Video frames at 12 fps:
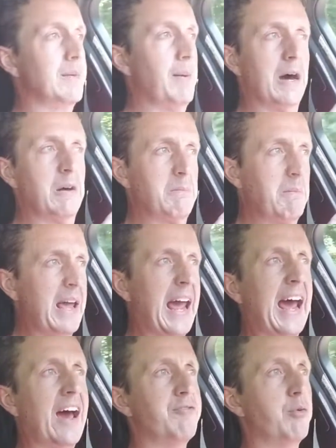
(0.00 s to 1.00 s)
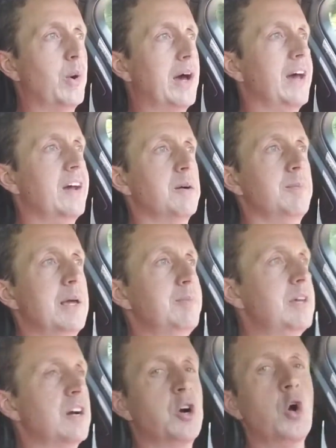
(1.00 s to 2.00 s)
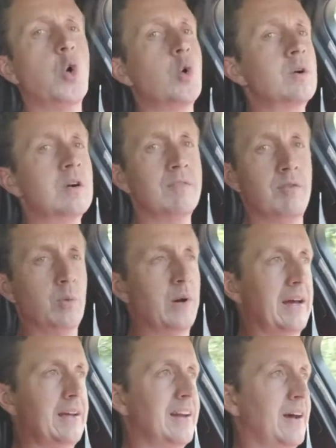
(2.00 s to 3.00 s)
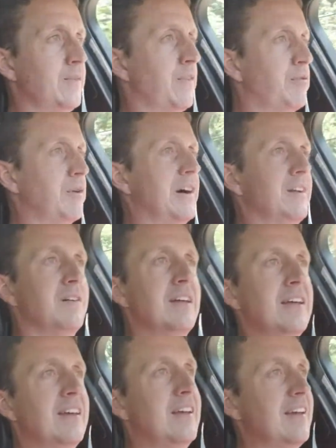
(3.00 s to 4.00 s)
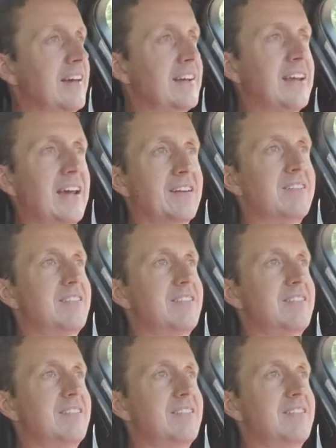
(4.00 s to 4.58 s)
about halfway or maybe a quarter of the way down the throttle. It kicks